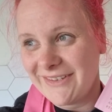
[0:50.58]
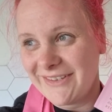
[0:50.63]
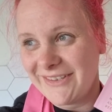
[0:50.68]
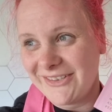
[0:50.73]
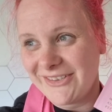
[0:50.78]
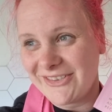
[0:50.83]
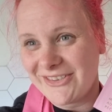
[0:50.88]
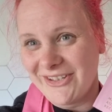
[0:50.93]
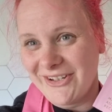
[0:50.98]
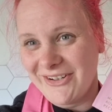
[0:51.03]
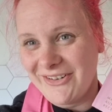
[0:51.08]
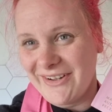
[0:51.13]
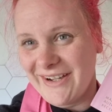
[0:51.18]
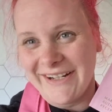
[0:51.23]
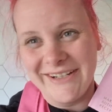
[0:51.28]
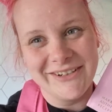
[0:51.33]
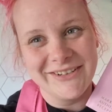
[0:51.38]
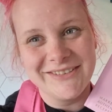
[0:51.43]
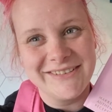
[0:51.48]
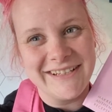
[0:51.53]
So I
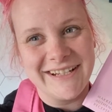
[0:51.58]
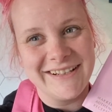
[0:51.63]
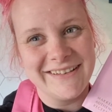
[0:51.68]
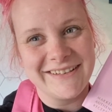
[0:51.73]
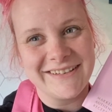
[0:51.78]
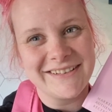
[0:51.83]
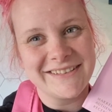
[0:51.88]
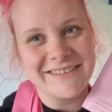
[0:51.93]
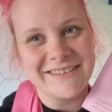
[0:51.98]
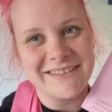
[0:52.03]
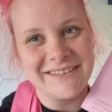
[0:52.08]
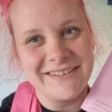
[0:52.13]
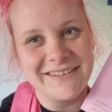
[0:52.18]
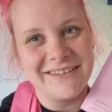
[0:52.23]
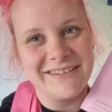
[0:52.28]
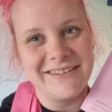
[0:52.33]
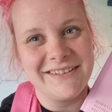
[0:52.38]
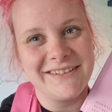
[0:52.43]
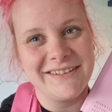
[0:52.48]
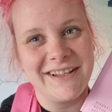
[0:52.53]
don't think there's
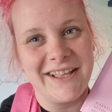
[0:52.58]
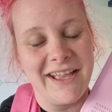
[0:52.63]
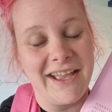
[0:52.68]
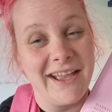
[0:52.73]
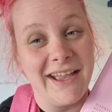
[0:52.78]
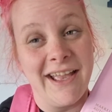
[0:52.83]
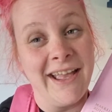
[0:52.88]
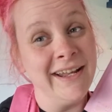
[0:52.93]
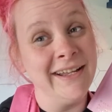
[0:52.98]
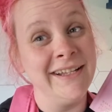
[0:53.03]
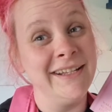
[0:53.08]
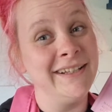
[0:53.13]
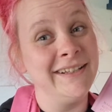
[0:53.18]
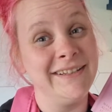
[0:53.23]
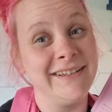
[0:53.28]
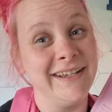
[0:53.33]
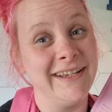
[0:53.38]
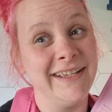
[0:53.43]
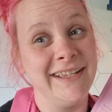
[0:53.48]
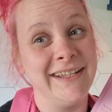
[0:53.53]

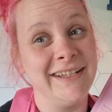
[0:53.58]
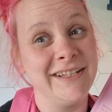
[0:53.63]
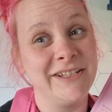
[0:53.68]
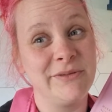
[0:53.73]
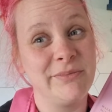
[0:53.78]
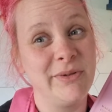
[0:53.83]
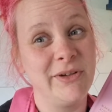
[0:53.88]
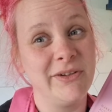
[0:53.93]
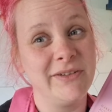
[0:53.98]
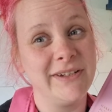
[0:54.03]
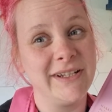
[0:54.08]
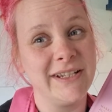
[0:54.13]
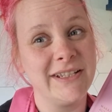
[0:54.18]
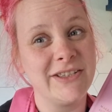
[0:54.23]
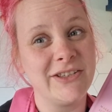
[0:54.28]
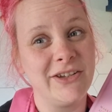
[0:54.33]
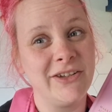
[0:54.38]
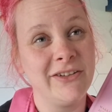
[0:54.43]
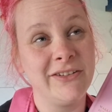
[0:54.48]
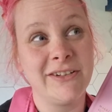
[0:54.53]
anything in this book that's
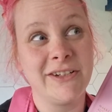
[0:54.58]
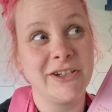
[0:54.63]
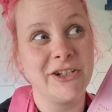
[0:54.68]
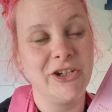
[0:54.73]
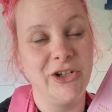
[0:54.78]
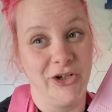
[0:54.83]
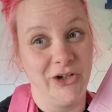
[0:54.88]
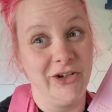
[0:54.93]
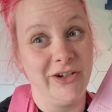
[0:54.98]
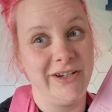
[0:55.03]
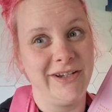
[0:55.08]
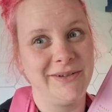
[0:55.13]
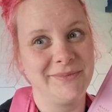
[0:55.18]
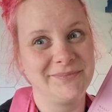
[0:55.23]
under good.